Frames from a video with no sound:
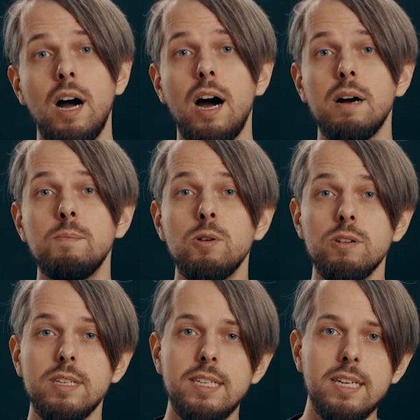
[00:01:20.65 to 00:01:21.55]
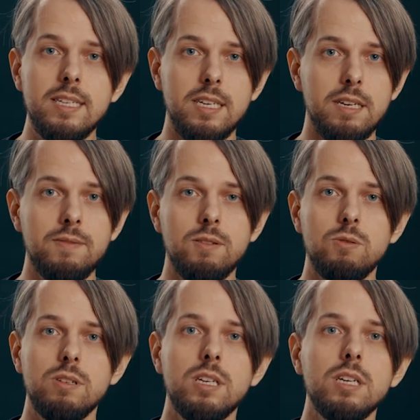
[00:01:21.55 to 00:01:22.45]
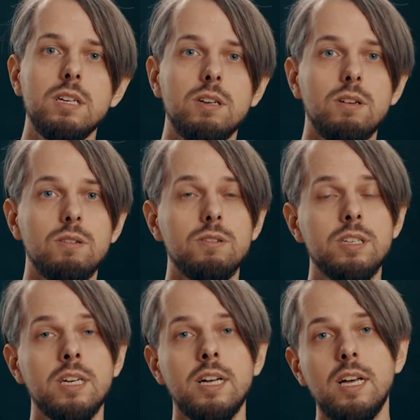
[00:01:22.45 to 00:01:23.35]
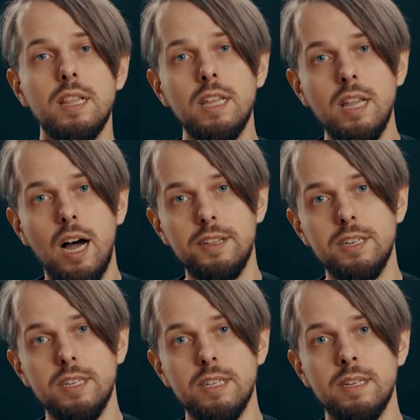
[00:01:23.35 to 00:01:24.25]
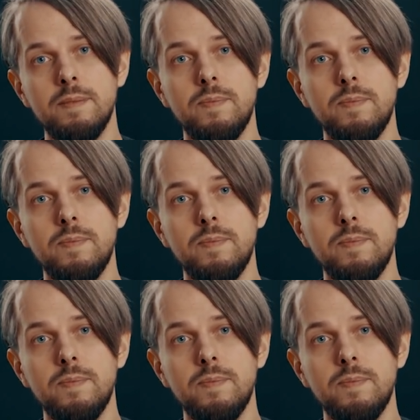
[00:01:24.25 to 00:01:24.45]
are more sensitive to certain colors than others,